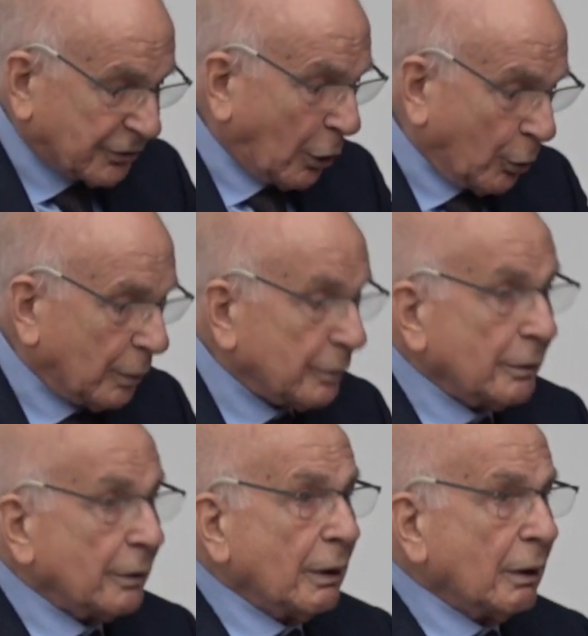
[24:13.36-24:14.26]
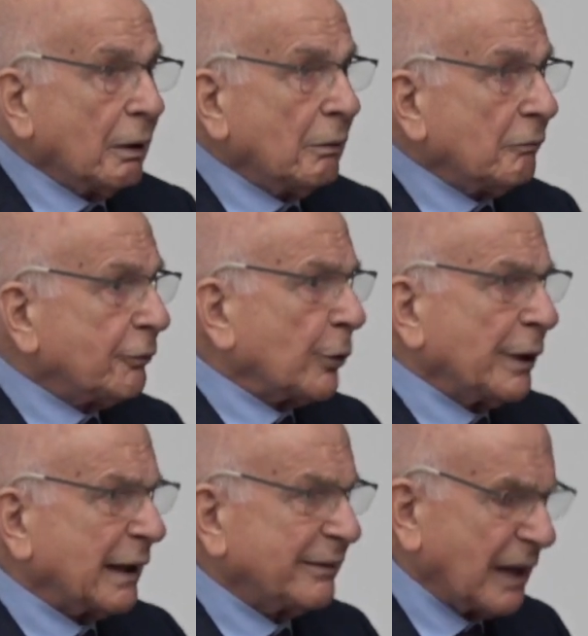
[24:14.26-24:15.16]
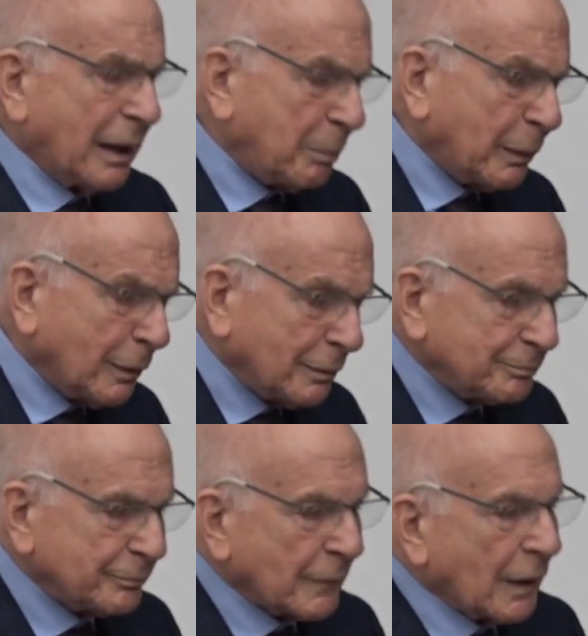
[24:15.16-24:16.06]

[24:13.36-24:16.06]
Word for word: So, for an example,